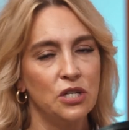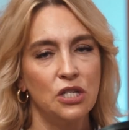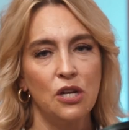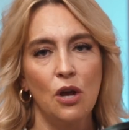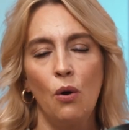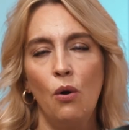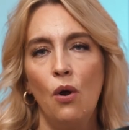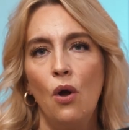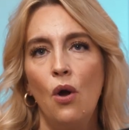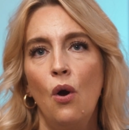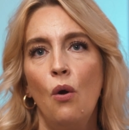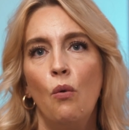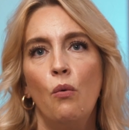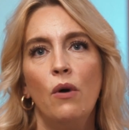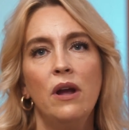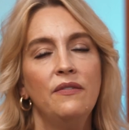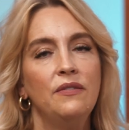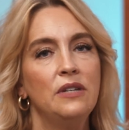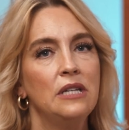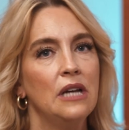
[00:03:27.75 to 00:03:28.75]
So
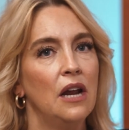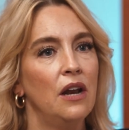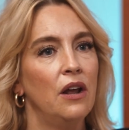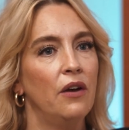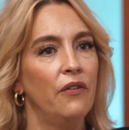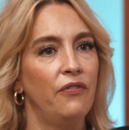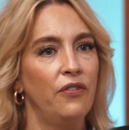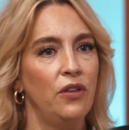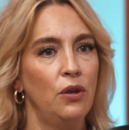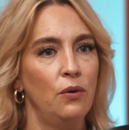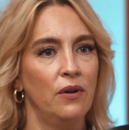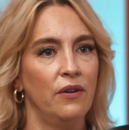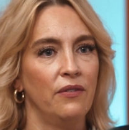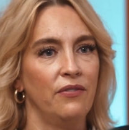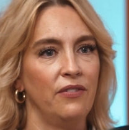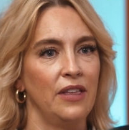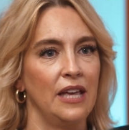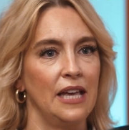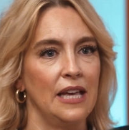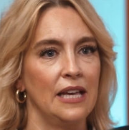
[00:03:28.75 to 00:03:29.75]
we've done a few
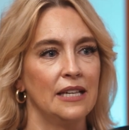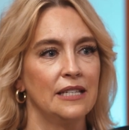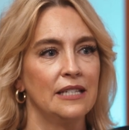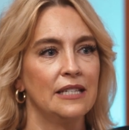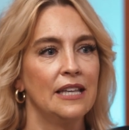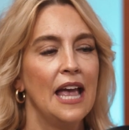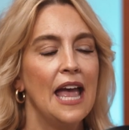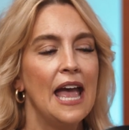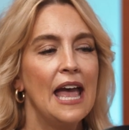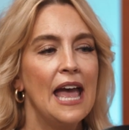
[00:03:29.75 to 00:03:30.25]
of these,